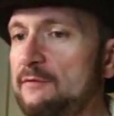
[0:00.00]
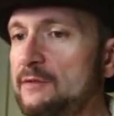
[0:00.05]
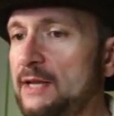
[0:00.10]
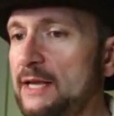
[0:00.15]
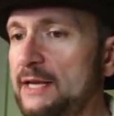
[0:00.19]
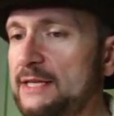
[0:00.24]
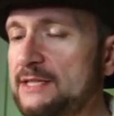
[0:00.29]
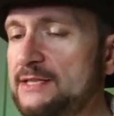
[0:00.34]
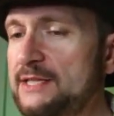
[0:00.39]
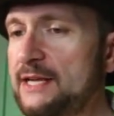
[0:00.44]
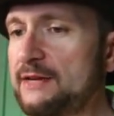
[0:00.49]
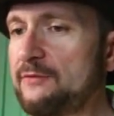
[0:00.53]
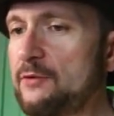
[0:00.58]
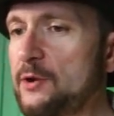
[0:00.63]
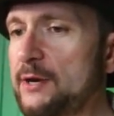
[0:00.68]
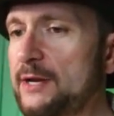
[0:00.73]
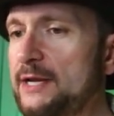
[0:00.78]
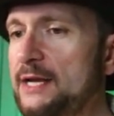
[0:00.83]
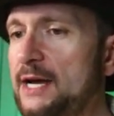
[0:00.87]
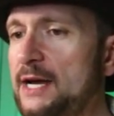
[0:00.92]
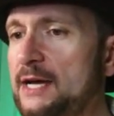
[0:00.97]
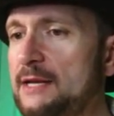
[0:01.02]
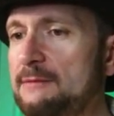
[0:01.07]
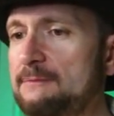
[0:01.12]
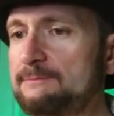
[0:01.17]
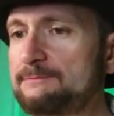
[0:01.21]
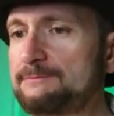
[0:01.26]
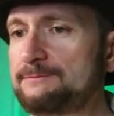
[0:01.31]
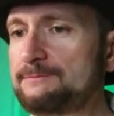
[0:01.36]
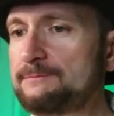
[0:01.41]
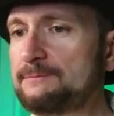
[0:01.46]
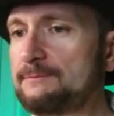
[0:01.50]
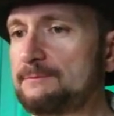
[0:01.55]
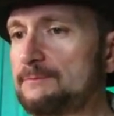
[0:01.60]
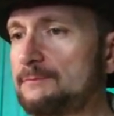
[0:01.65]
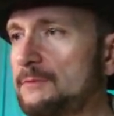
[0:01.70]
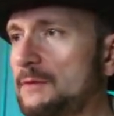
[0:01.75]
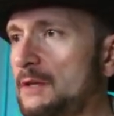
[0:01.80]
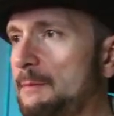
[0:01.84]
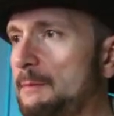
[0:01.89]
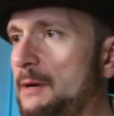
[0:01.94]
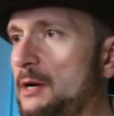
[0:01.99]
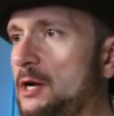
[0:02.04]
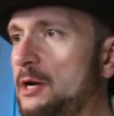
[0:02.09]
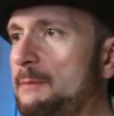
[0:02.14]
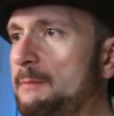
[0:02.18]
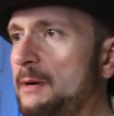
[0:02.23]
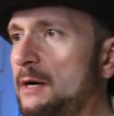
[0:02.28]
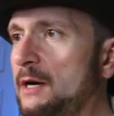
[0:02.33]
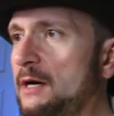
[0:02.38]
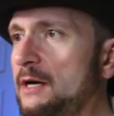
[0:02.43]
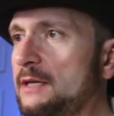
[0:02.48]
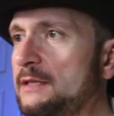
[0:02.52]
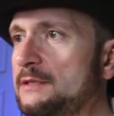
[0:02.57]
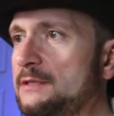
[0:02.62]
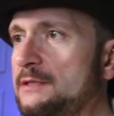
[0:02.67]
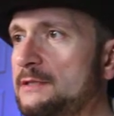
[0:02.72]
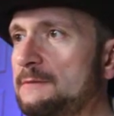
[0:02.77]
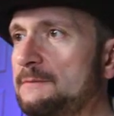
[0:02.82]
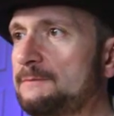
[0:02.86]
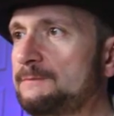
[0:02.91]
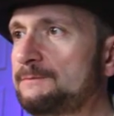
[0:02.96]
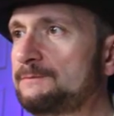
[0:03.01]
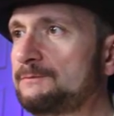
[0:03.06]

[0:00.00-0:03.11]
like I said, I've already got the Barry Bonds.